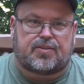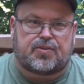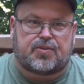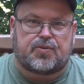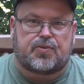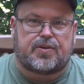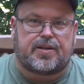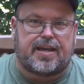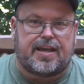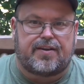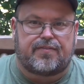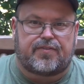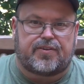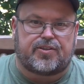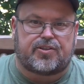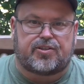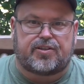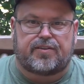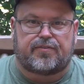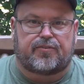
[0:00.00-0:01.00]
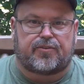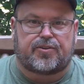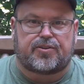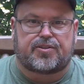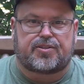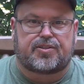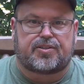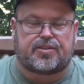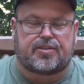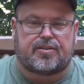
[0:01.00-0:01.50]
2.5 inch
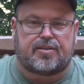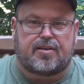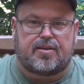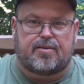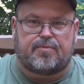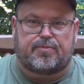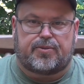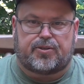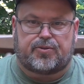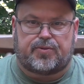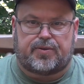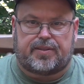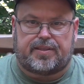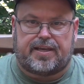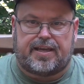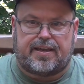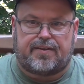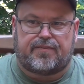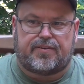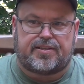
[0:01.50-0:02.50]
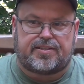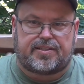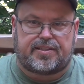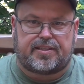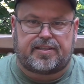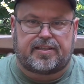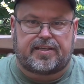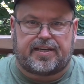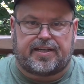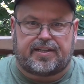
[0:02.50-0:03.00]
difference between the heaviest
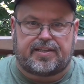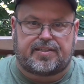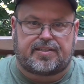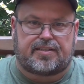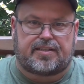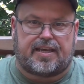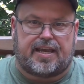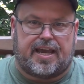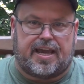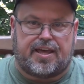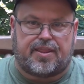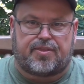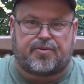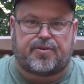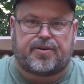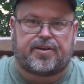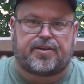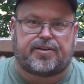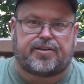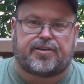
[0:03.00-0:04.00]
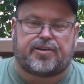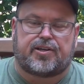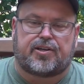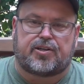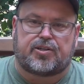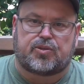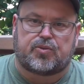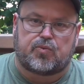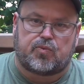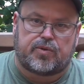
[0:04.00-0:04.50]
and the lightest at 300
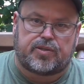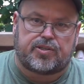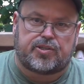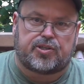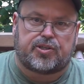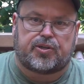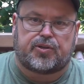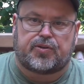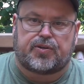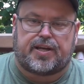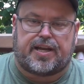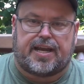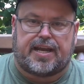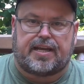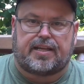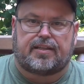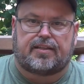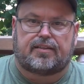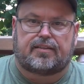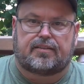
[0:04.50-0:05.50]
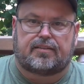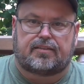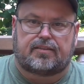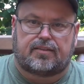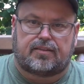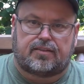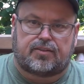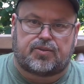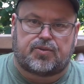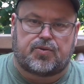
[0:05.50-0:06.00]
yards when zeroed at
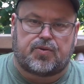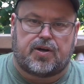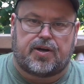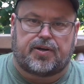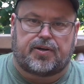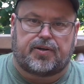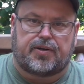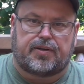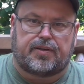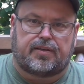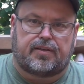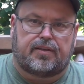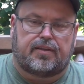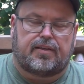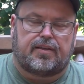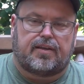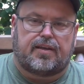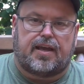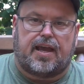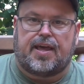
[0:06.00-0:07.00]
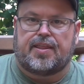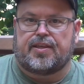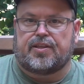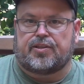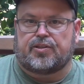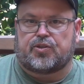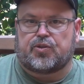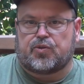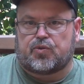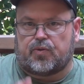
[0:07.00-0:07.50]
200. And then
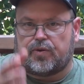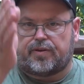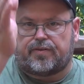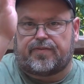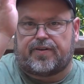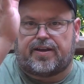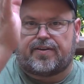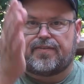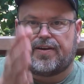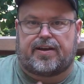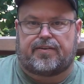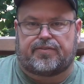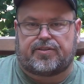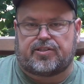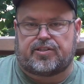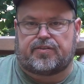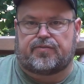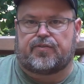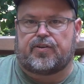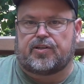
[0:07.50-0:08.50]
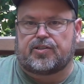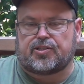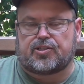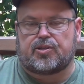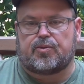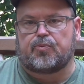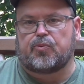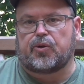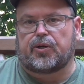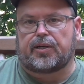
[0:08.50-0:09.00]
the 225 obviously falls
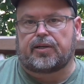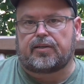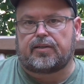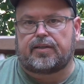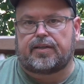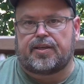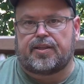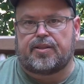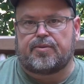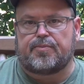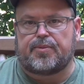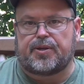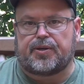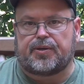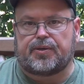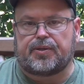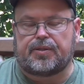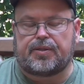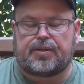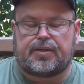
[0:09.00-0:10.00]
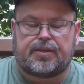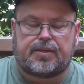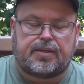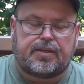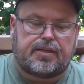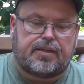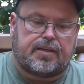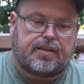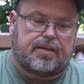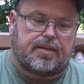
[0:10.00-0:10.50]
somewhere in the middle.
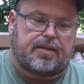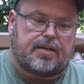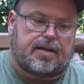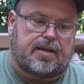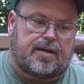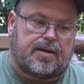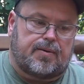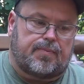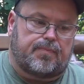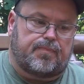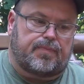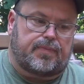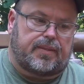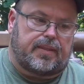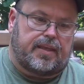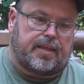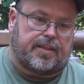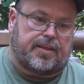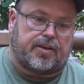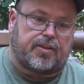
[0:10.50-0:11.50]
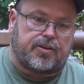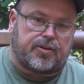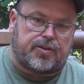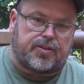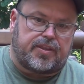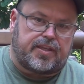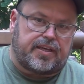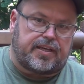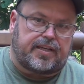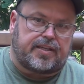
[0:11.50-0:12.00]
And the other
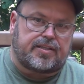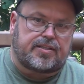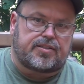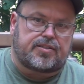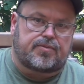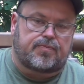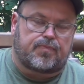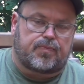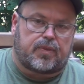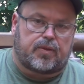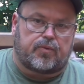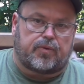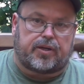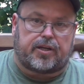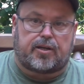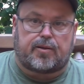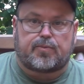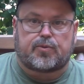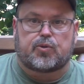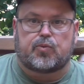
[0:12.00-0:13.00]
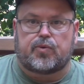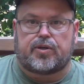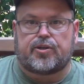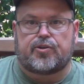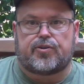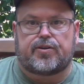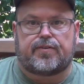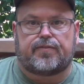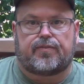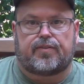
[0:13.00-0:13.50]
good thing is, when it comes to wind
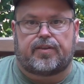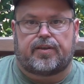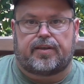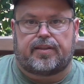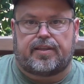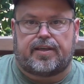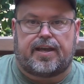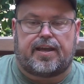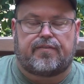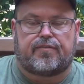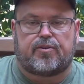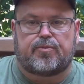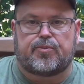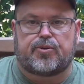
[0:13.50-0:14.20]
drift, the heavier